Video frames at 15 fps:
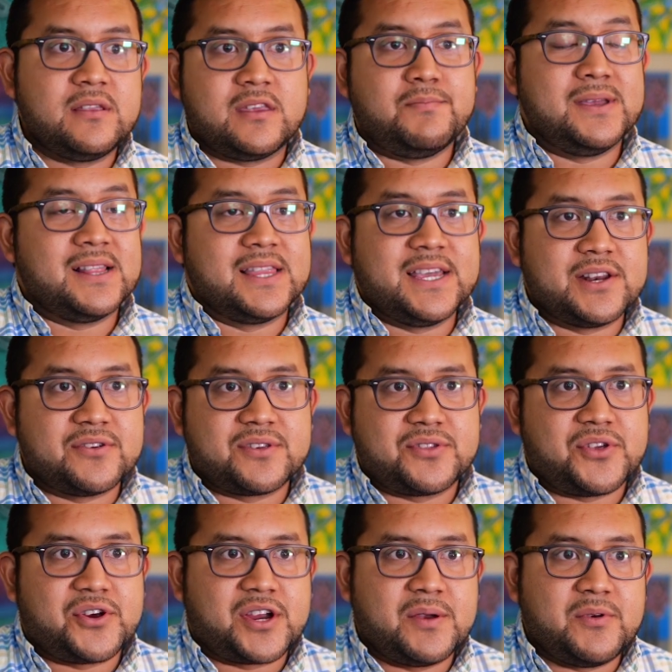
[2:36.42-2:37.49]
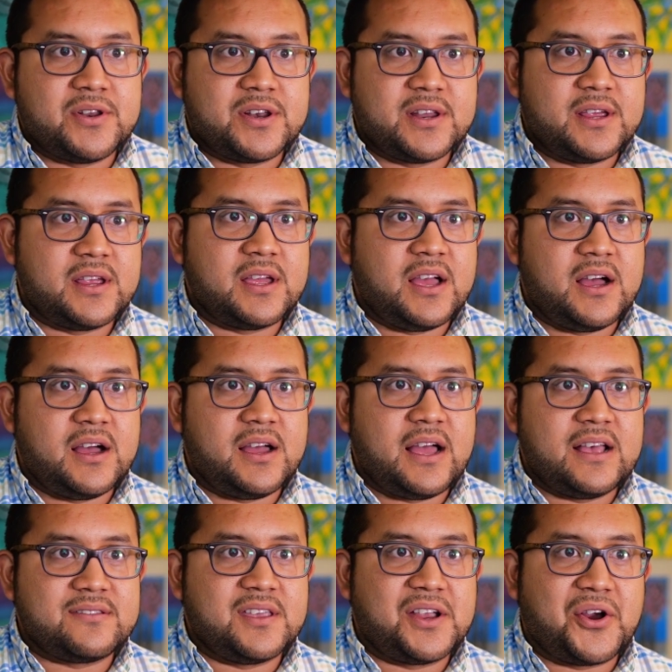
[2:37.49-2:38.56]
to be leaders in their community uh,
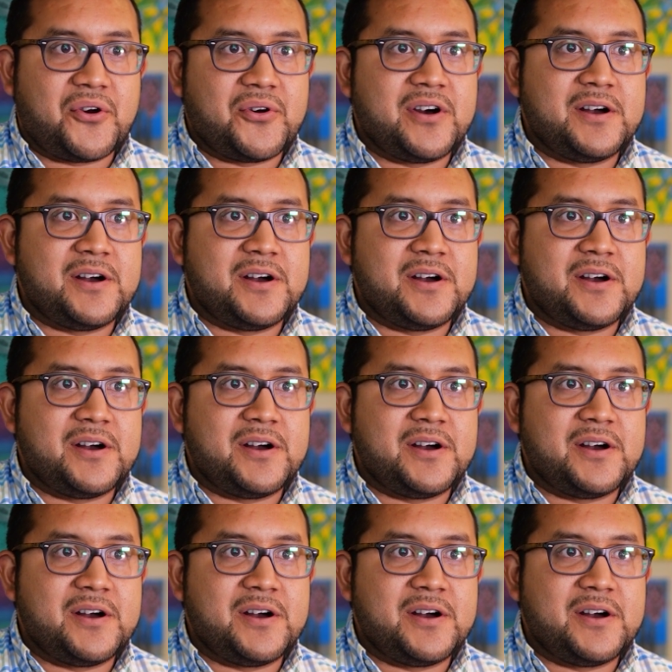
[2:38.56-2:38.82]
as they grow